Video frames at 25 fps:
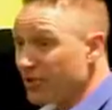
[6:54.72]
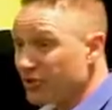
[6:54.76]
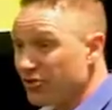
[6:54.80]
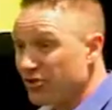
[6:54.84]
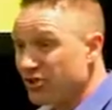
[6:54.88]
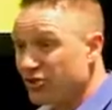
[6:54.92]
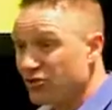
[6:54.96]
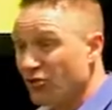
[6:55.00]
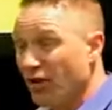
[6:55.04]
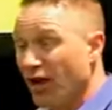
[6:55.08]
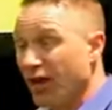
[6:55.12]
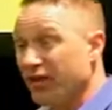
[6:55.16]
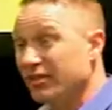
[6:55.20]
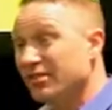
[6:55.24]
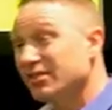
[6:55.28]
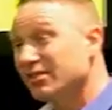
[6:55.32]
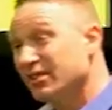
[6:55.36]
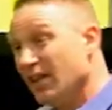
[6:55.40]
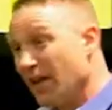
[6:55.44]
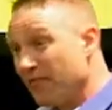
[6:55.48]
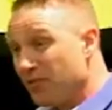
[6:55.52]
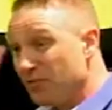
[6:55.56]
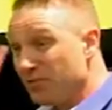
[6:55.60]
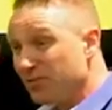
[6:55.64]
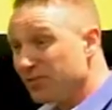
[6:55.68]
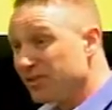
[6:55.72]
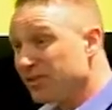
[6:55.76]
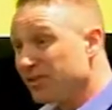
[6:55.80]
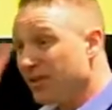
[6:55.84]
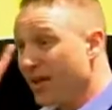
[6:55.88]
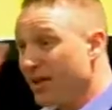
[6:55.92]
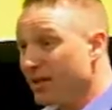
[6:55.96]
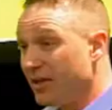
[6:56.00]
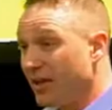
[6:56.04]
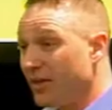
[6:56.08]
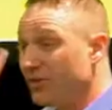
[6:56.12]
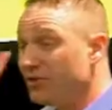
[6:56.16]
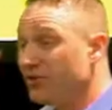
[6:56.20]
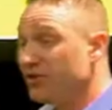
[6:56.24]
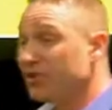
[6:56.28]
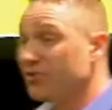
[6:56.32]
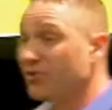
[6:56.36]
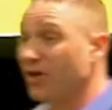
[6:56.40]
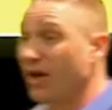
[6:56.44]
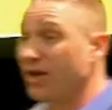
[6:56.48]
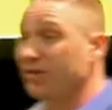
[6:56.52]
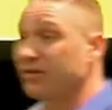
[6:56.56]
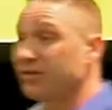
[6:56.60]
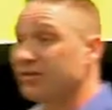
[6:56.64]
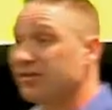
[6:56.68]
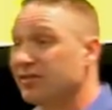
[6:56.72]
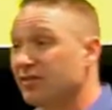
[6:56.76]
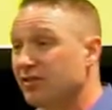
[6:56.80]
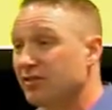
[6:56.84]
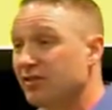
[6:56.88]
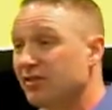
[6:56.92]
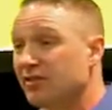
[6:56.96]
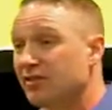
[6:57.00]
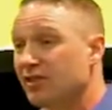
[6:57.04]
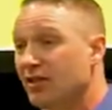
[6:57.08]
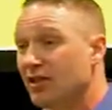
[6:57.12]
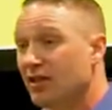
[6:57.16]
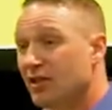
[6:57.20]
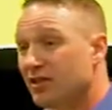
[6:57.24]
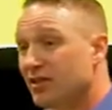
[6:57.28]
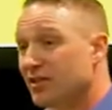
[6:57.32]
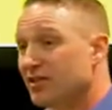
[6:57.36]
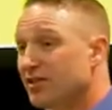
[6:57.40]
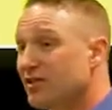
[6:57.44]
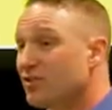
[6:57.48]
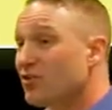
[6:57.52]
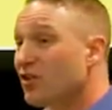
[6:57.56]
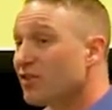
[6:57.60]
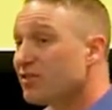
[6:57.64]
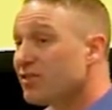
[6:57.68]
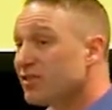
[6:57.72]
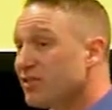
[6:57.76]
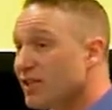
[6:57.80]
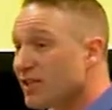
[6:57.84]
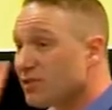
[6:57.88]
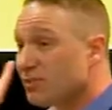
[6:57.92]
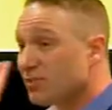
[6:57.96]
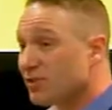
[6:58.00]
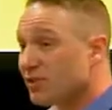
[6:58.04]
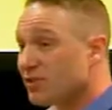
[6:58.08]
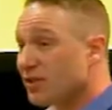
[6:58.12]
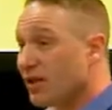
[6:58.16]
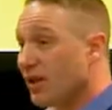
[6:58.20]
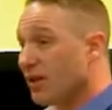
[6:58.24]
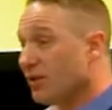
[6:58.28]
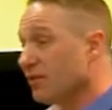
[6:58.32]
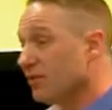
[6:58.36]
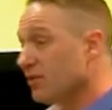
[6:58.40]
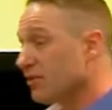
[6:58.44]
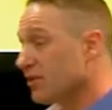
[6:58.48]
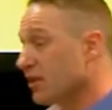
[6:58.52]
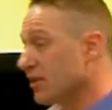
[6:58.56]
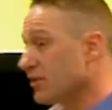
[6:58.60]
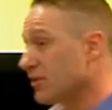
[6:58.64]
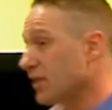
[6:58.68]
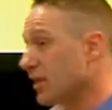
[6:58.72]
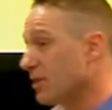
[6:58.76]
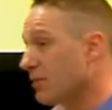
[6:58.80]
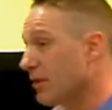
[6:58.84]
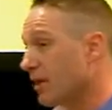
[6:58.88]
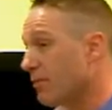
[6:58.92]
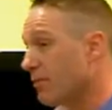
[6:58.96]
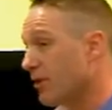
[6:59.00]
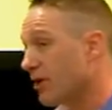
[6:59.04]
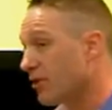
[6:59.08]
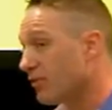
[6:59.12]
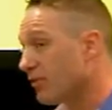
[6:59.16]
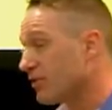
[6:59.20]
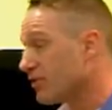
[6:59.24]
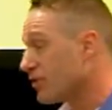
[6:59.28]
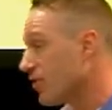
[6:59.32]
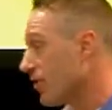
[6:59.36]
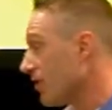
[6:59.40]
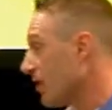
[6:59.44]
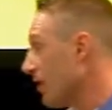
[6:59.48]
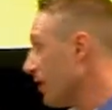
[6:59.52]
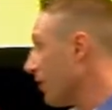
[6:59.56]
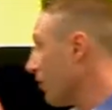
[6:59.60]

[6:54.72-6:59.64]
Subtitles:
interest rate. 7% interest rate this is. This is not 6%, so it's going to be a better return